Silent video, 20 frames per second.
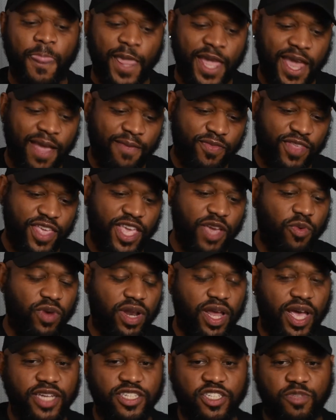And then when
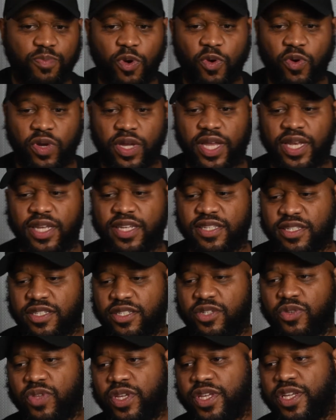I spoke and listened
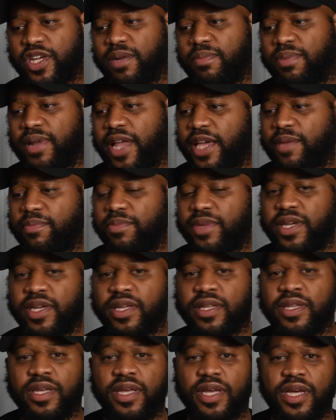to the young Black
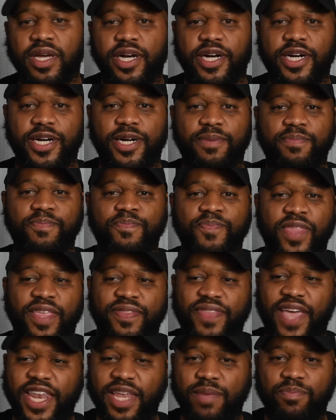men,
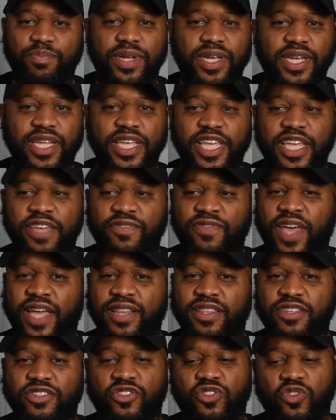they didn't believe that
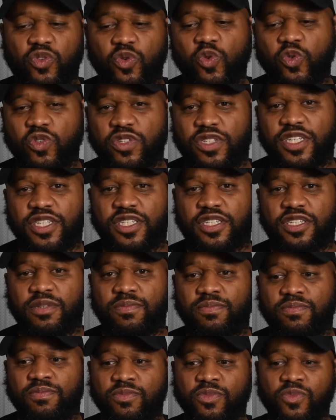the school
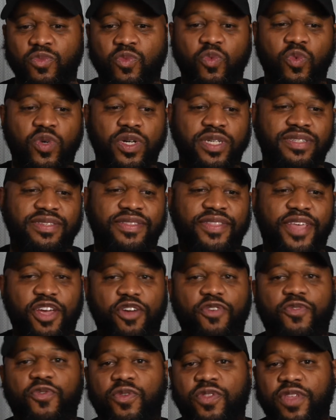system was there
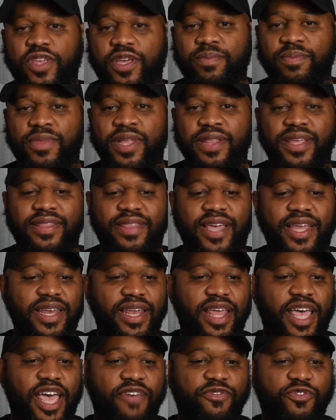for them, that they didn't
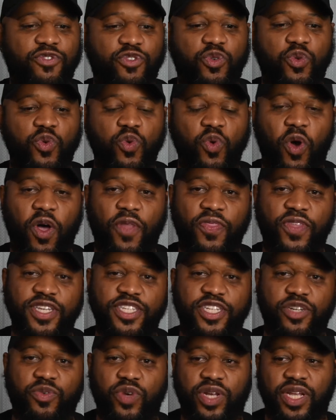have true,
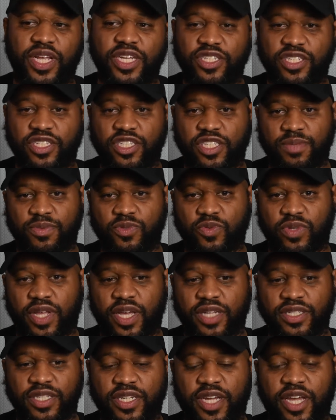authentic relationships with
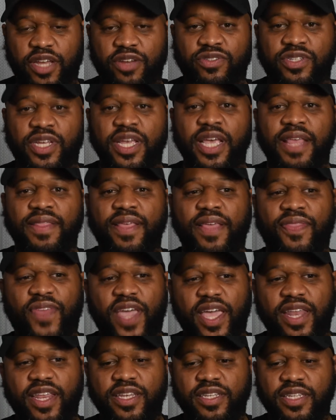educators, that
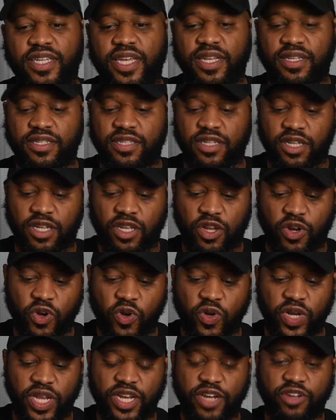they didn't get to
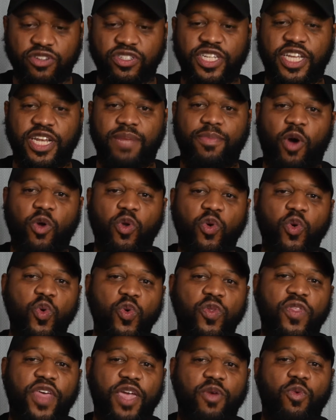learn and understand about
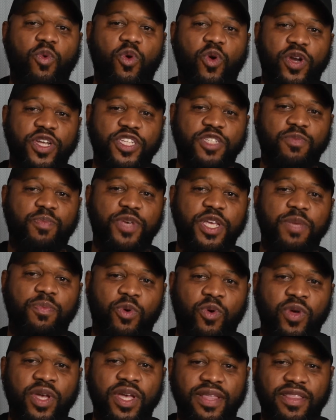who they were as
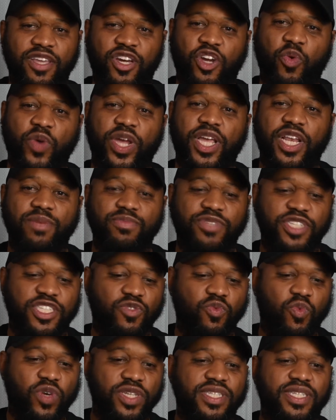people. The curriculum just
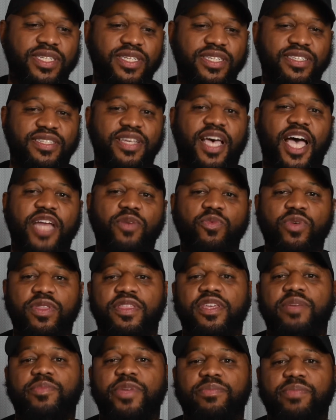wasn't designed with
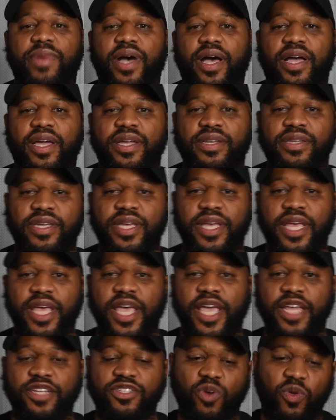them in mind.
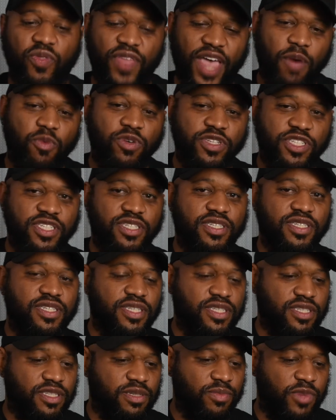And so that was a
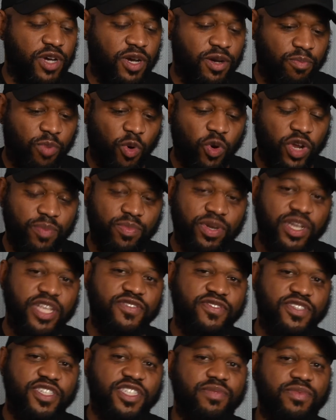system, a broken belief
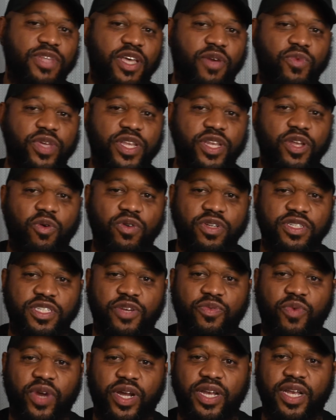system that we noticed
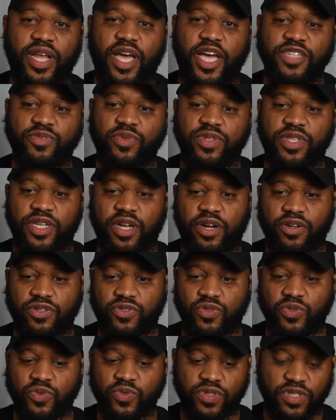and recognized within our
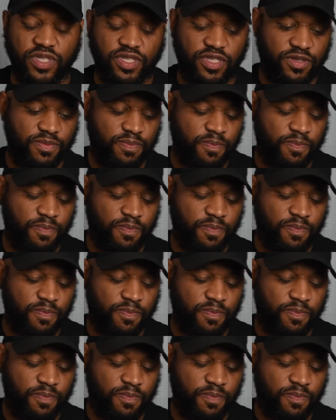school system.